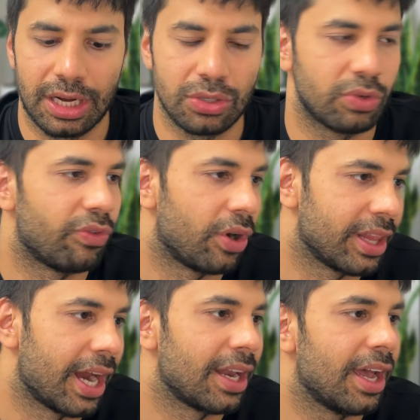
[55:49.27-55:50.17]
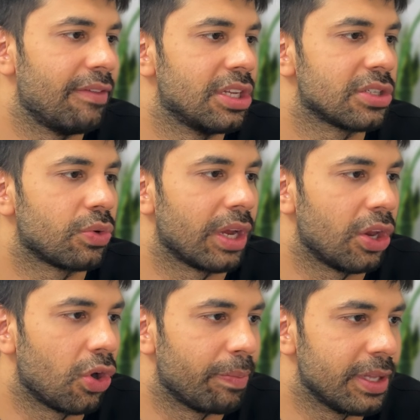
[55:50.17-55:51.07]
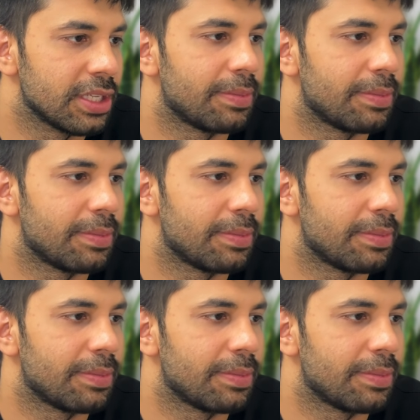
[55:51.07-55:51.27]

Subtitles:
So for that, I will just quickly copy this.